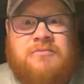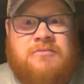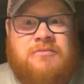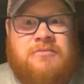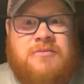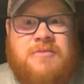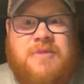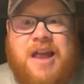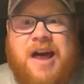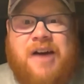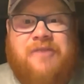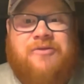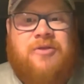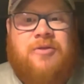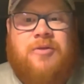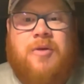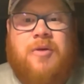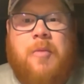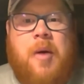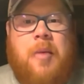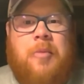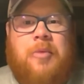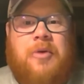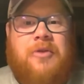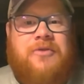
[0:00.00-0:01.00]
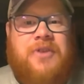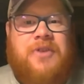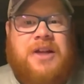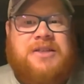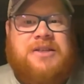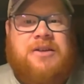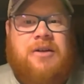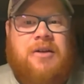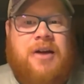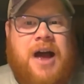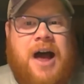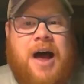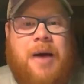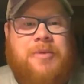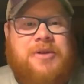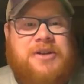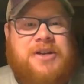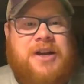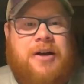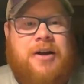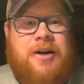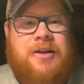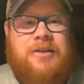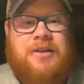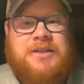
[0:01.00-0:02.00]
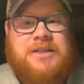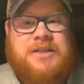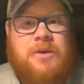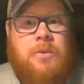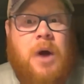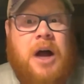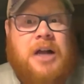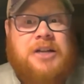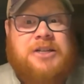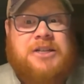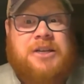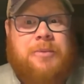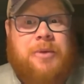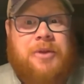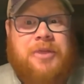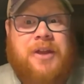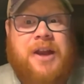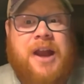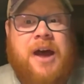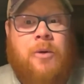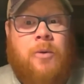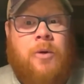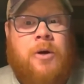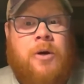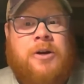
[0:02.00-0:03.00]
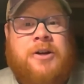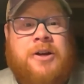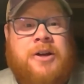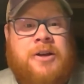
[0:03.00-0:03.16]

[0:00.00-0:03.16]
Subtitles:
never remember Vince on commentary unless they watch something on the network.